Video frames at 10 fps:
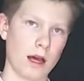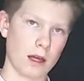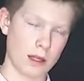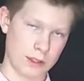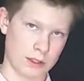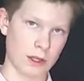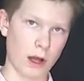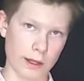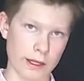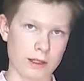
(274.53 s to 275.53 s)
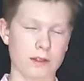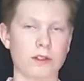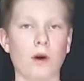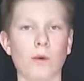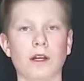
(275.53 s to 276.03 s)
a solid.
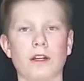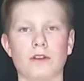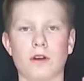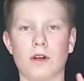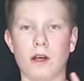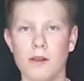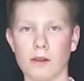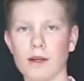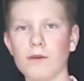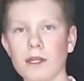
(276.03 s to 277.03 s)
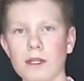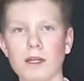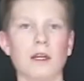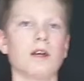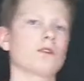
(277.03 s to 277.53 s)
So we're going to turn a liquid
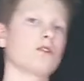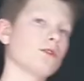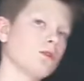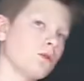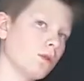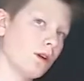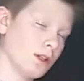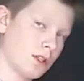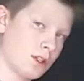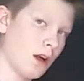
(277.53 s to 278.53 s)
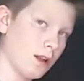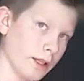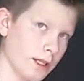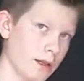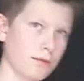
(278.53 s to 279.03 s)
to a
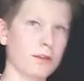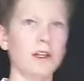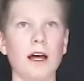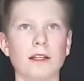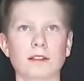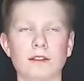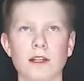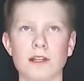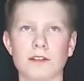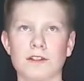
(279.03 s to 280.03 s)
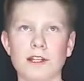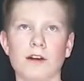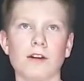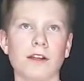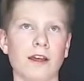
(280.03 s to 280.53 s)
solid. Well, not
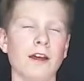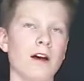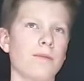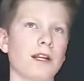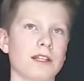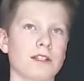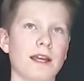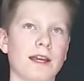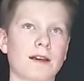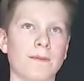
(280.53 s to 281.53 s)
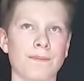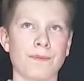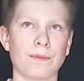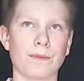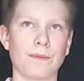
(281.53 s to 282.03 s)
necessarily, but it's like,
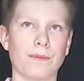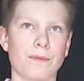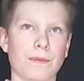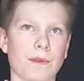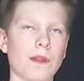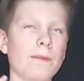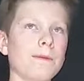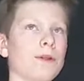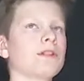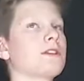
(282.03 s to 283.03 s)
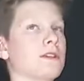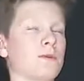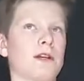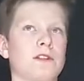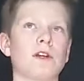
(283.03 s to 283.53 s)
let me put this
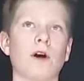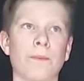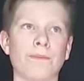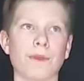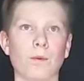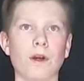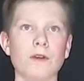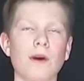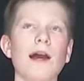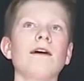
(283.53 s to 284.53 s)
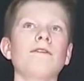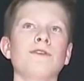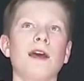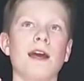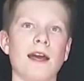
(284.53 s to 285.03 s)
way. So when you have
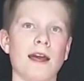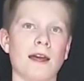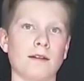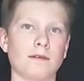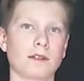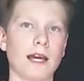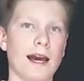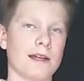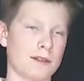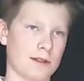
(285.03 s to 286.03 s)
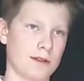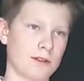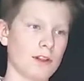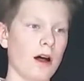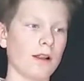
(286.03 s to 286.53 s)
a gas,
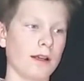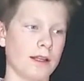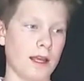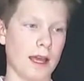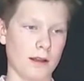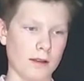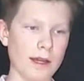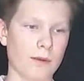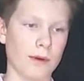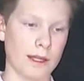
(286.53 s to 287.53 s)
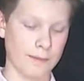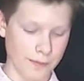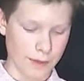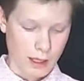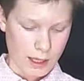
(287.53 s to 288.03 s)
solid, and a liquid,
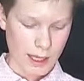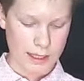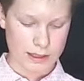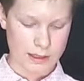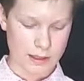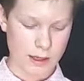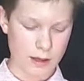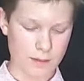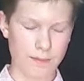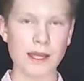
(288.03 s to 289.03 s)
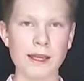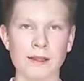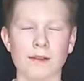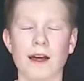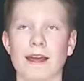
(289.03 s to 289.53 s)
it's going to be
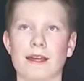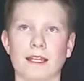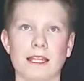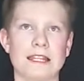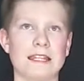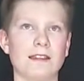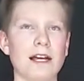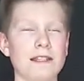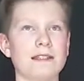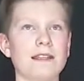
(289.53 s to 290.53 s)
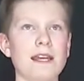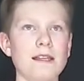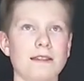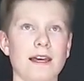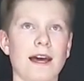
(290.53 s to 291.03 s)
like, let's
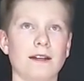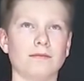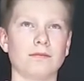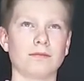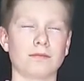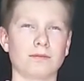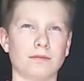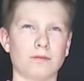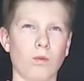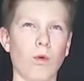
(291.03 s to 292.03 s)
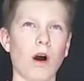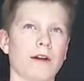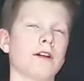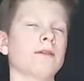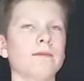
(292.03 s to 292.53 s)
say that
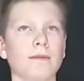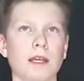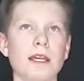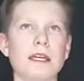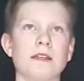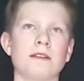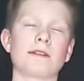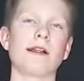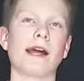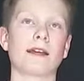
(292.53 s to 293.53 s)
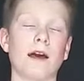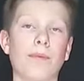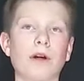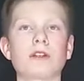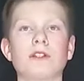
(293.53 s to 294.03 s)
water is like a
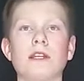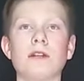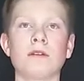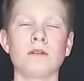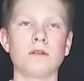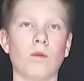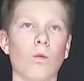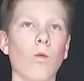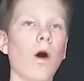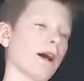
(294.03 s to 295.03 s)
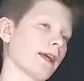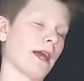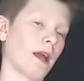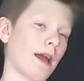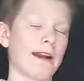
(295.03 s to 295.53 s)
person
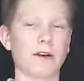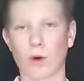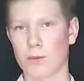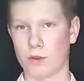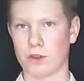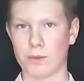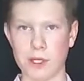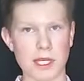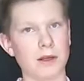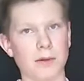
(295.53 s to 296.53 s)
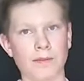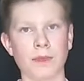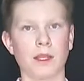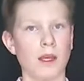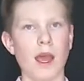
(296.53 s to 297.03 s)
walking at a normal speed.
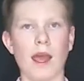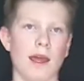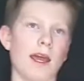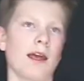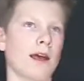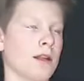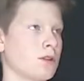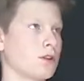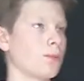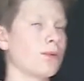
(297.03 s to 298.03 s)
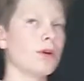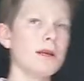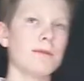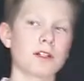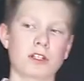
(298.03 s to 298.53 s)
And so
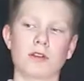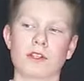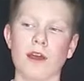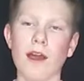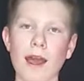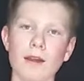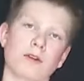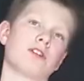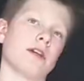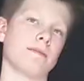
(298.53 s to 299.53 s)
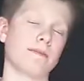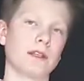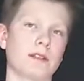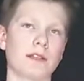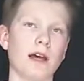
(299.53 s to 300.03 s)
pretty much there's energy
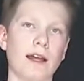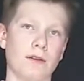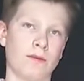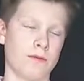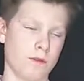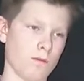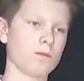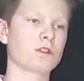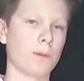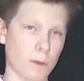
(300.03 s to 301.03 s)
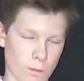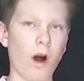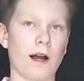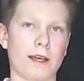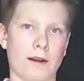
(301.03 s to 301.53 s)
inside of someone
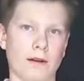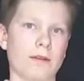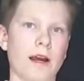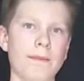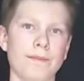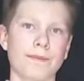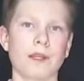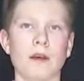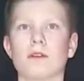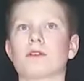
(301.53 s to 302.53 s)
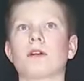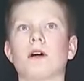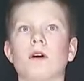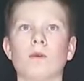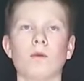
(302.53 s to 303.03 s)
walking, right?
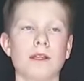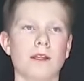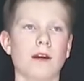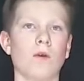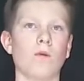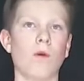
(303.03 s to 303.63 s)
So when they're